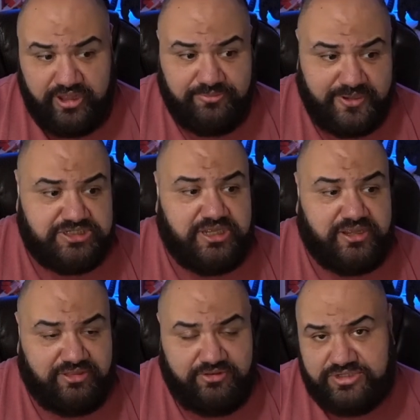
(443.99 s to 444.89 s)
especially
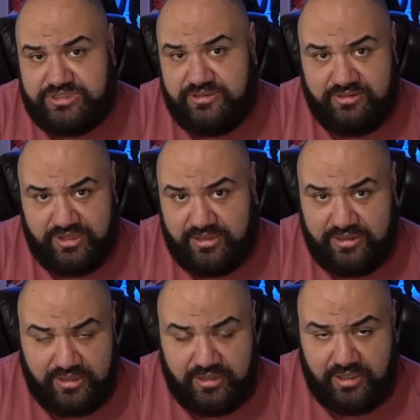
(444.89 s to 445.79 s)
considering she's linked
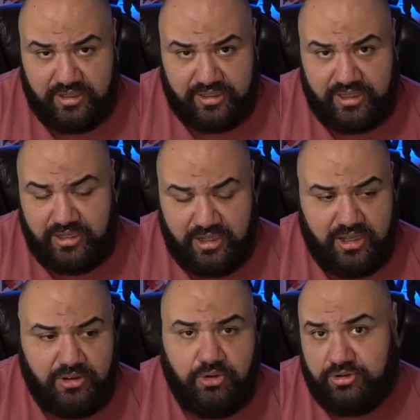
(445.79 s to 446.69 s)
to King
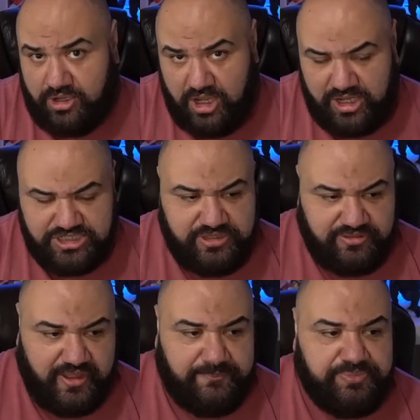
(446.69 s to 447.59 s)
Kong, or Kong, I should
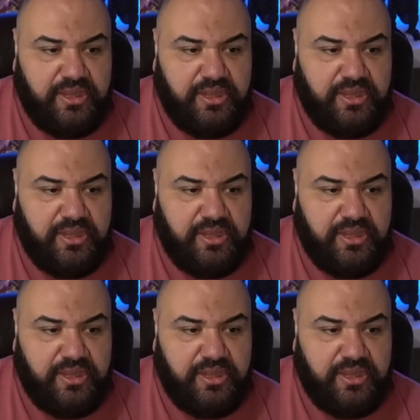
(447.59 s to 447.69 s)
say.